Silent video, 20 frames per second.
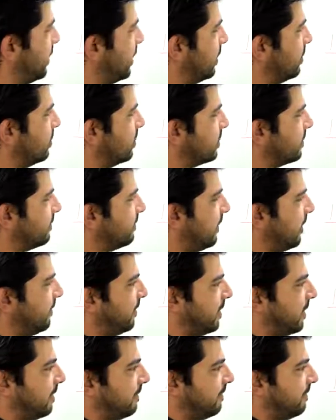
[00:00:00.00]
equals
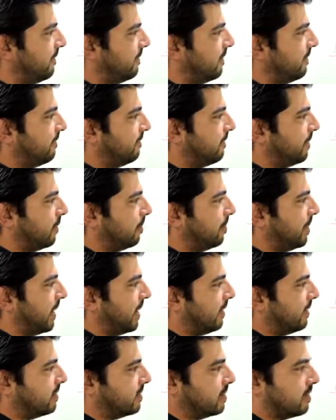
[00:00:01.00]
550
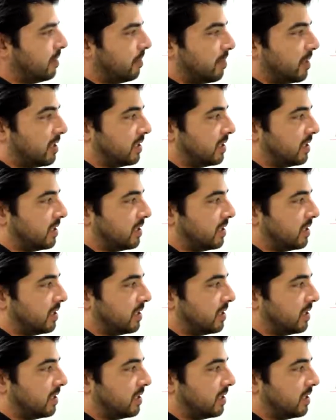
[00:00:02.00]
foot-pounds per